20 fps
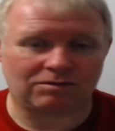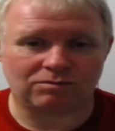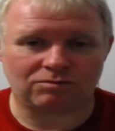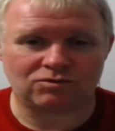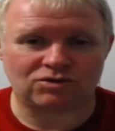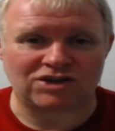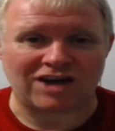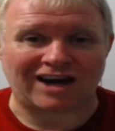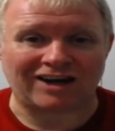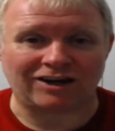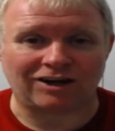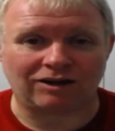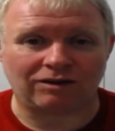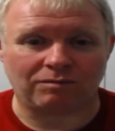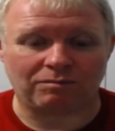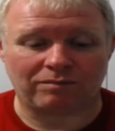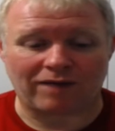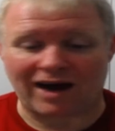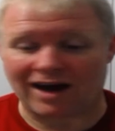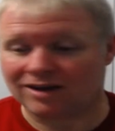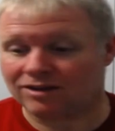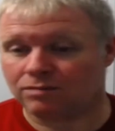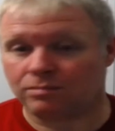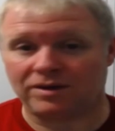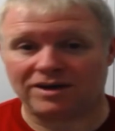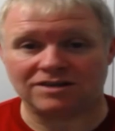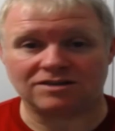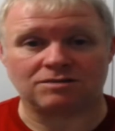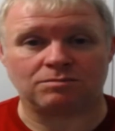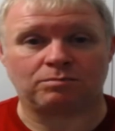channel and buy the
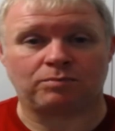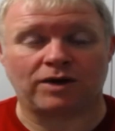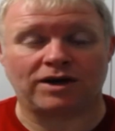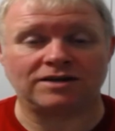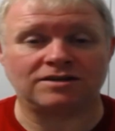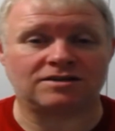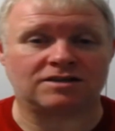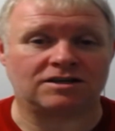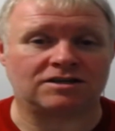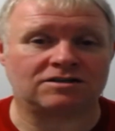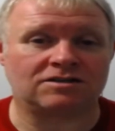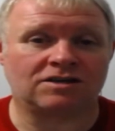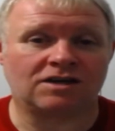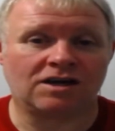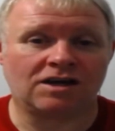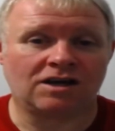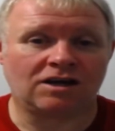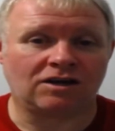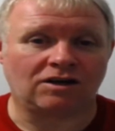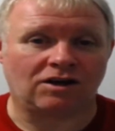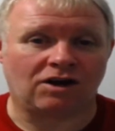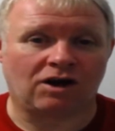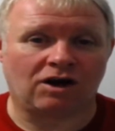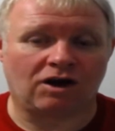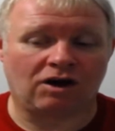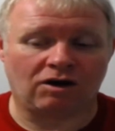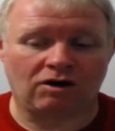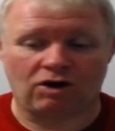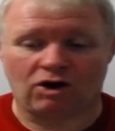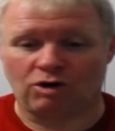bits and pieces. You
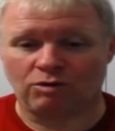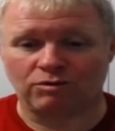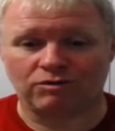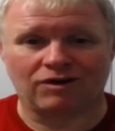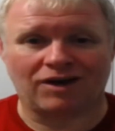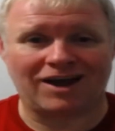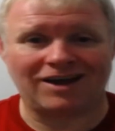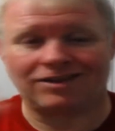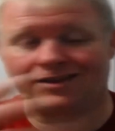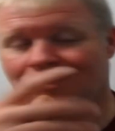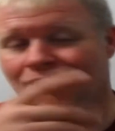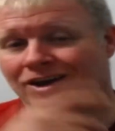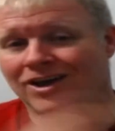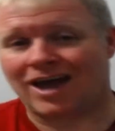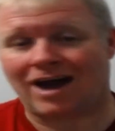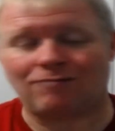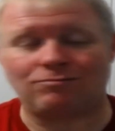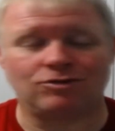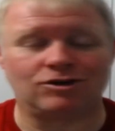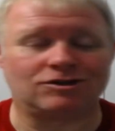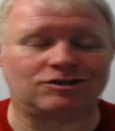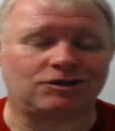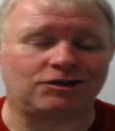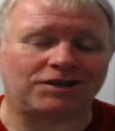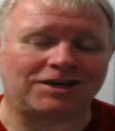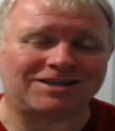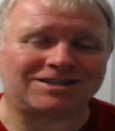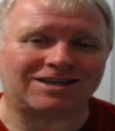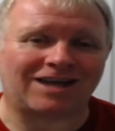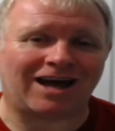know, upgrade their cameras and
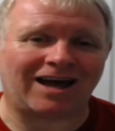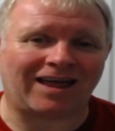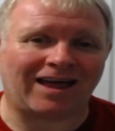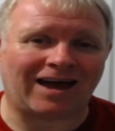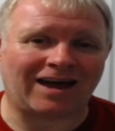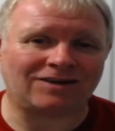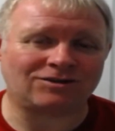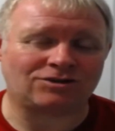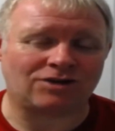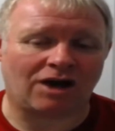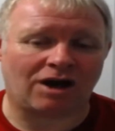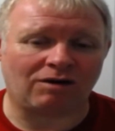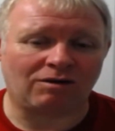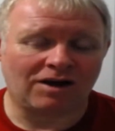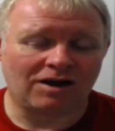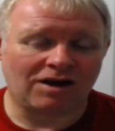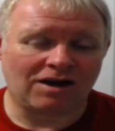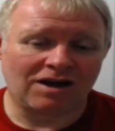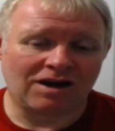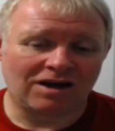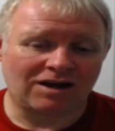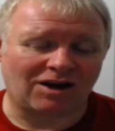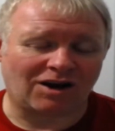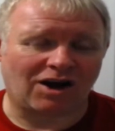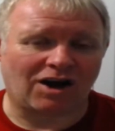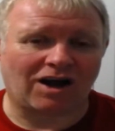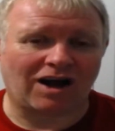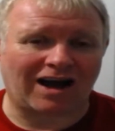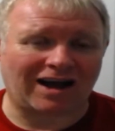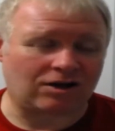things like that. So, you
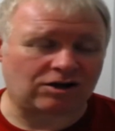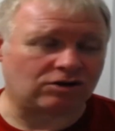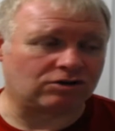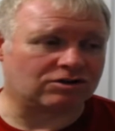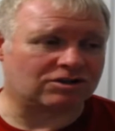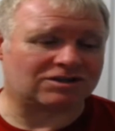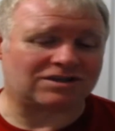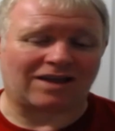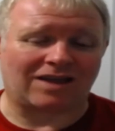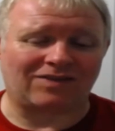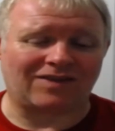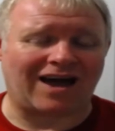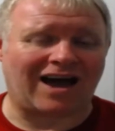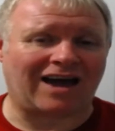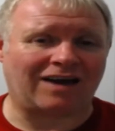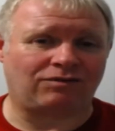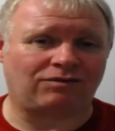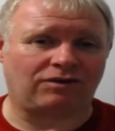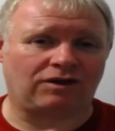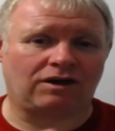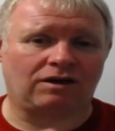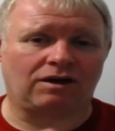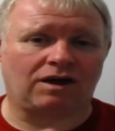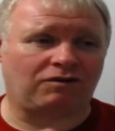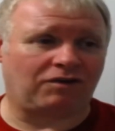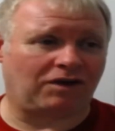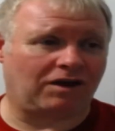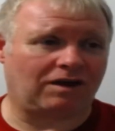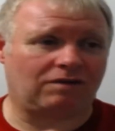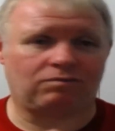know, I can understand that if
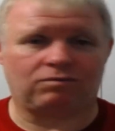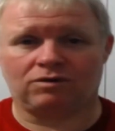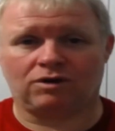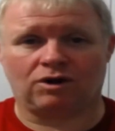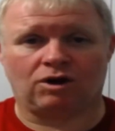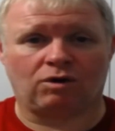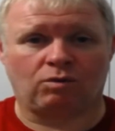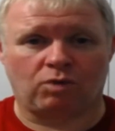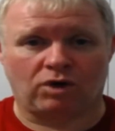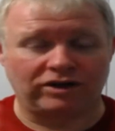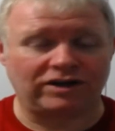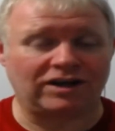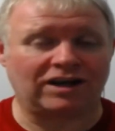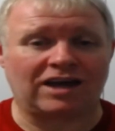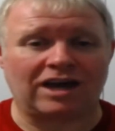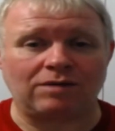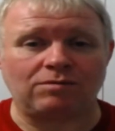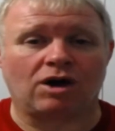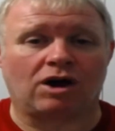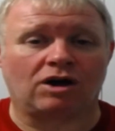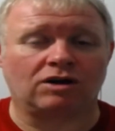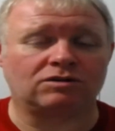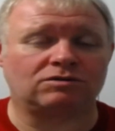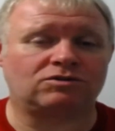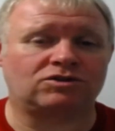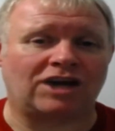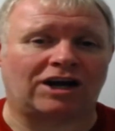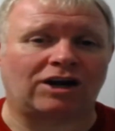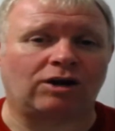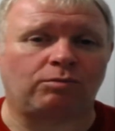you wanting to keep your
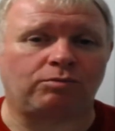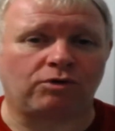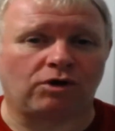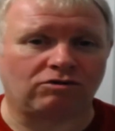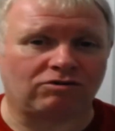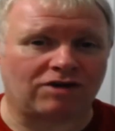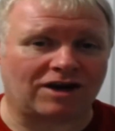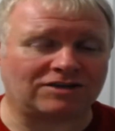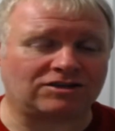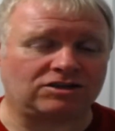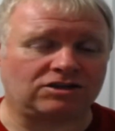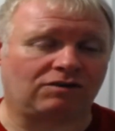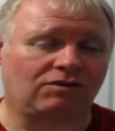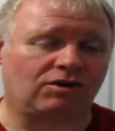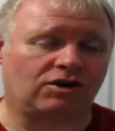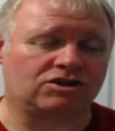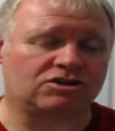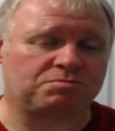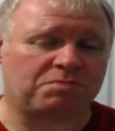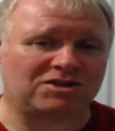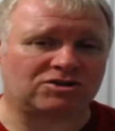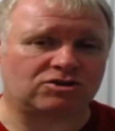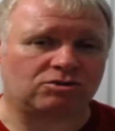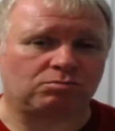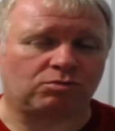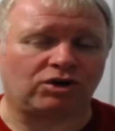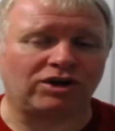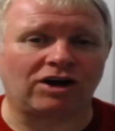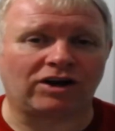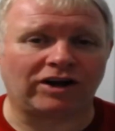channel progressing, you've got to spend some
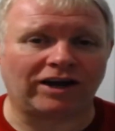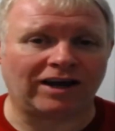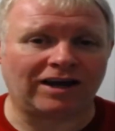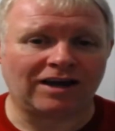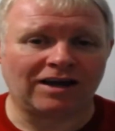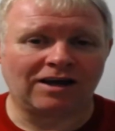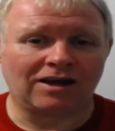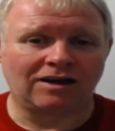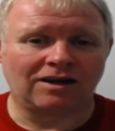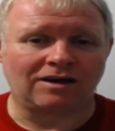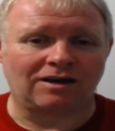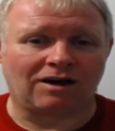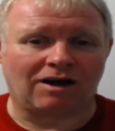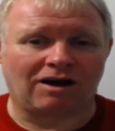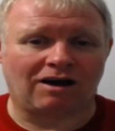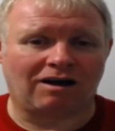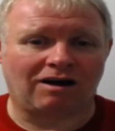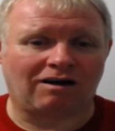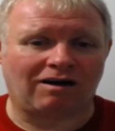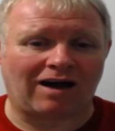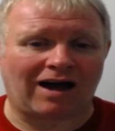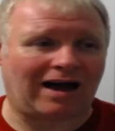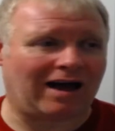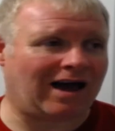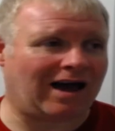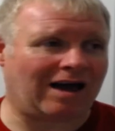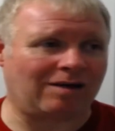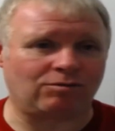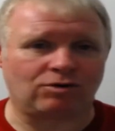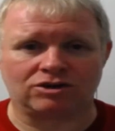money on it. You know,
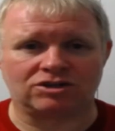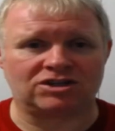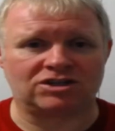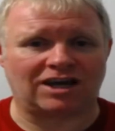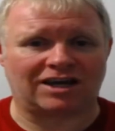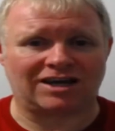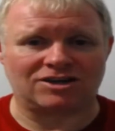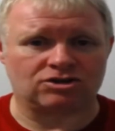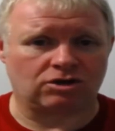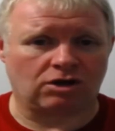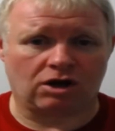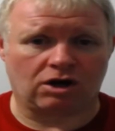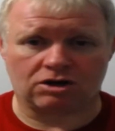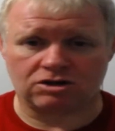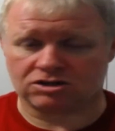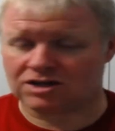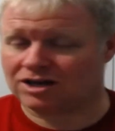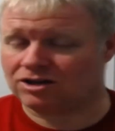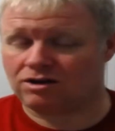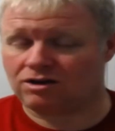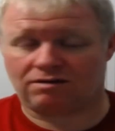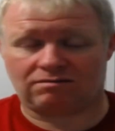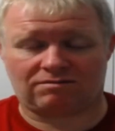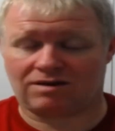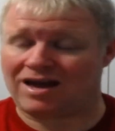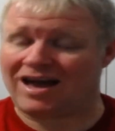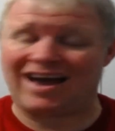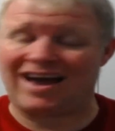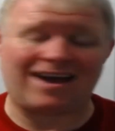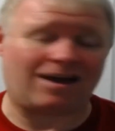I'm going to take it slow because I
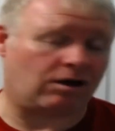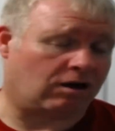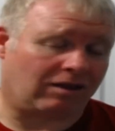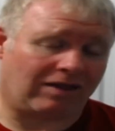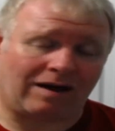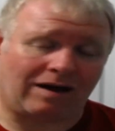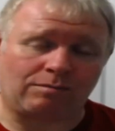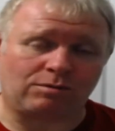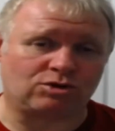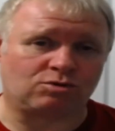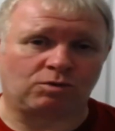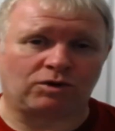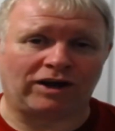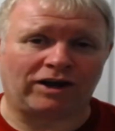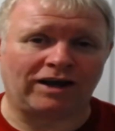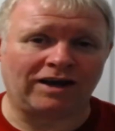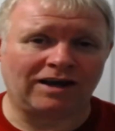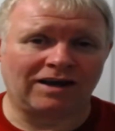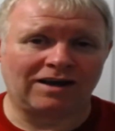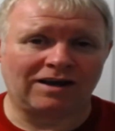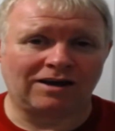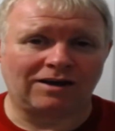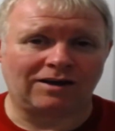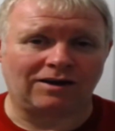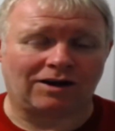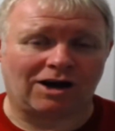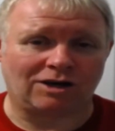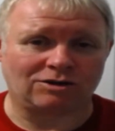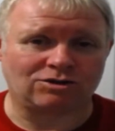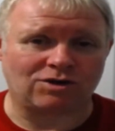ain't got that much money. You
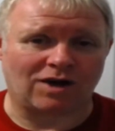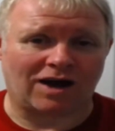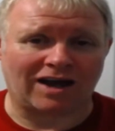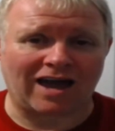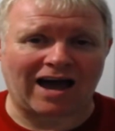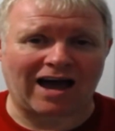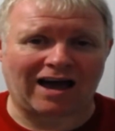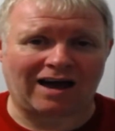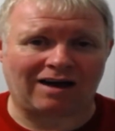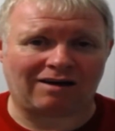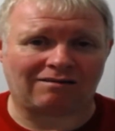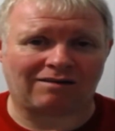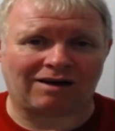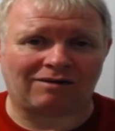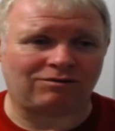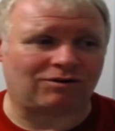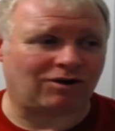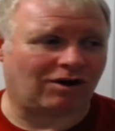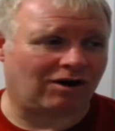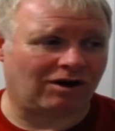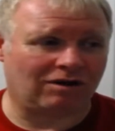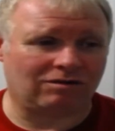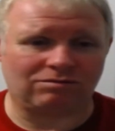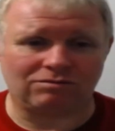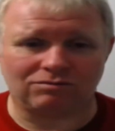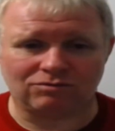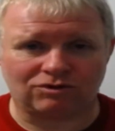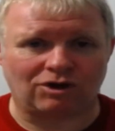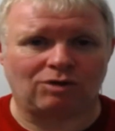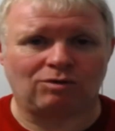know, so I can't. I've got to
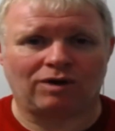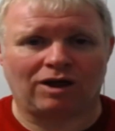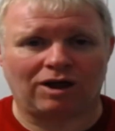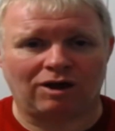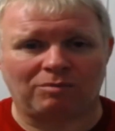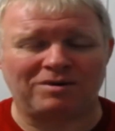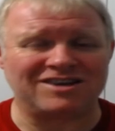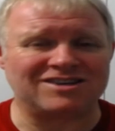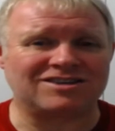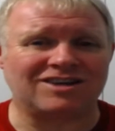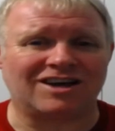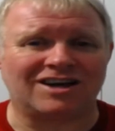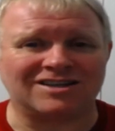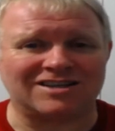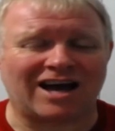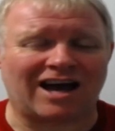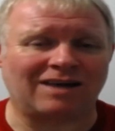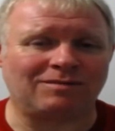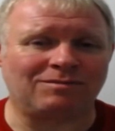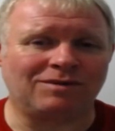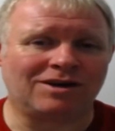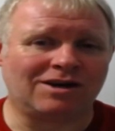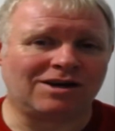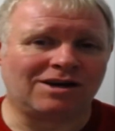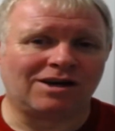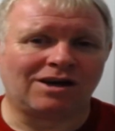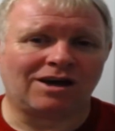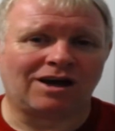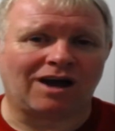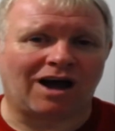do little bits at a time.
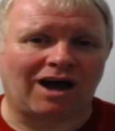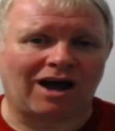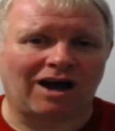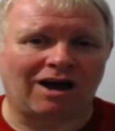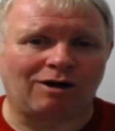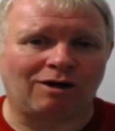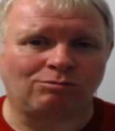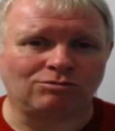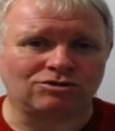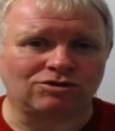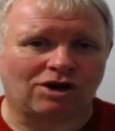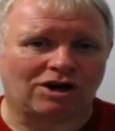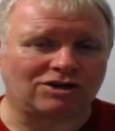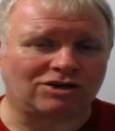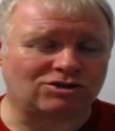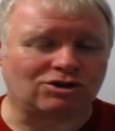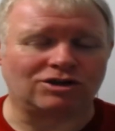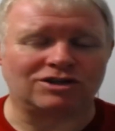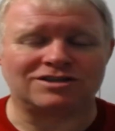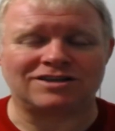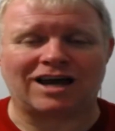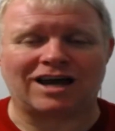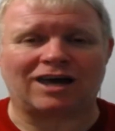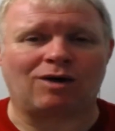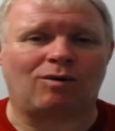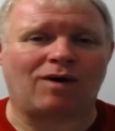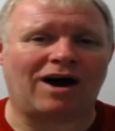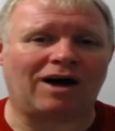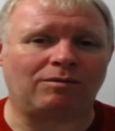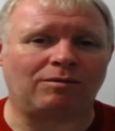So it's going to take a
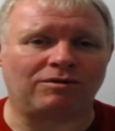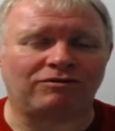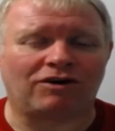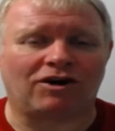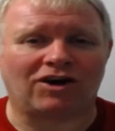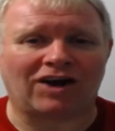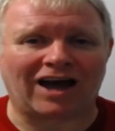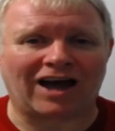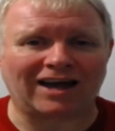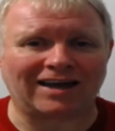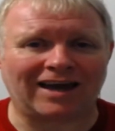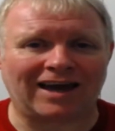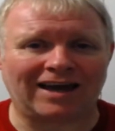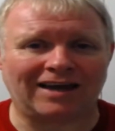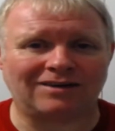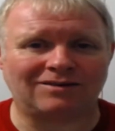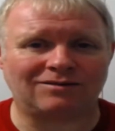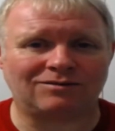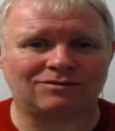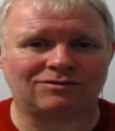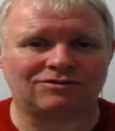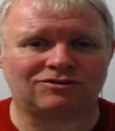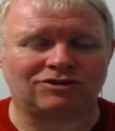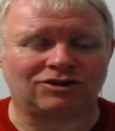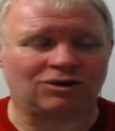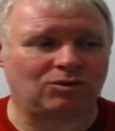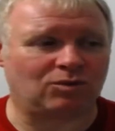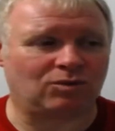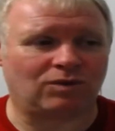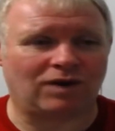while before I get
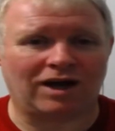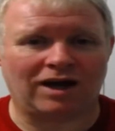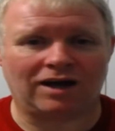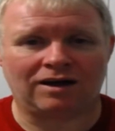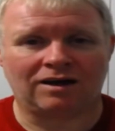to